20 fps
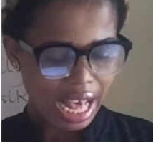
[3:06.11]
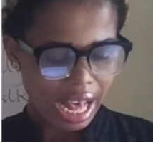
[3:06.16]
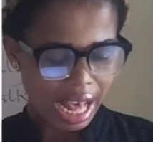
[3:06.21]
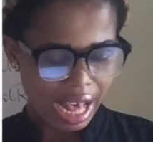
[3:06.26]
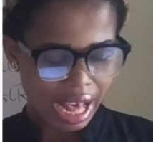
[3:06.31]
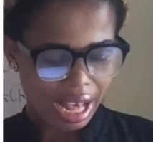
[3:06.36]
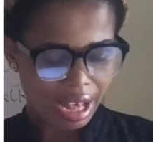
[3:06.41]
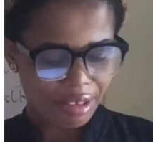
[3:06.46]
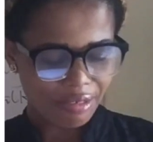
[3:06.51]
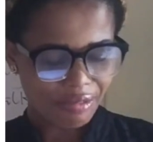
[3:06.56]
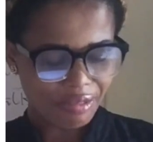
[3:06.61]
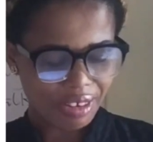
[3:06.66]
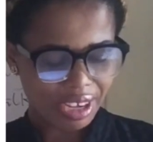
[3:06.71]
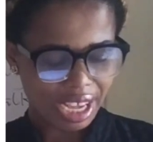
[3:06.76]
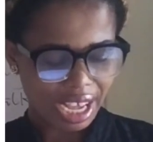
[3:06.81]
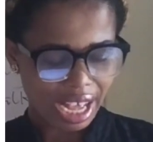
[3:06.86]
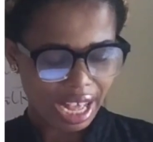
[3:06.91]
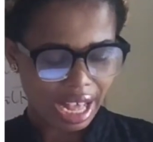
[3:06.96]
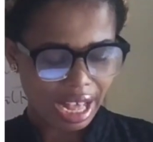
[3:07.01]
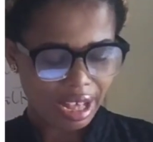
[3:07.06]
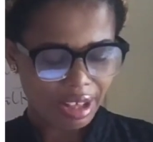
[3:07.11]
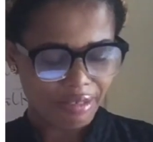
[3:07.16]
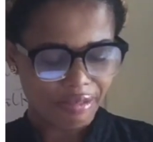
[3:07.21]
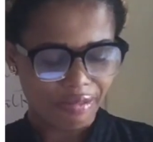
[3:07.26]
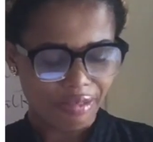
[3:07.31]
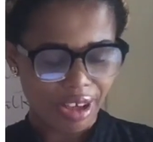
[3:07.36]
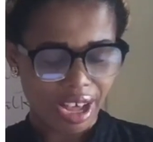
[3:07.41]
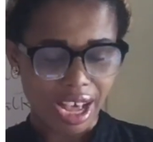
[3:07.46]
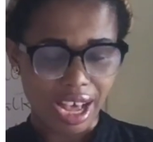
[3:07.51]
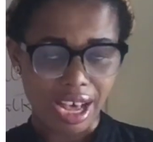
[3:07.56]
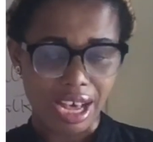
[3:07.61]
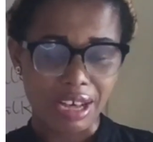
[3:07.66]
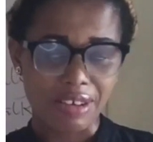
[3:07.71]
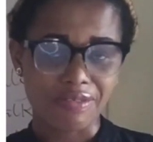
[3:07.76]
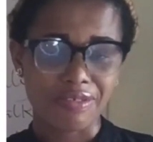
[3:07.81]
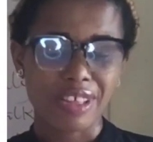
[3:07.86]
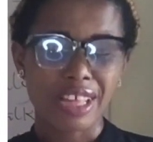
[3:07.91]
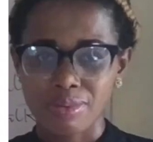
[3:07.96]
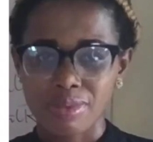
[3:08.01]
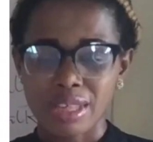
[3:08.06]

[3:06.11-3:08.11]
have, calf, have.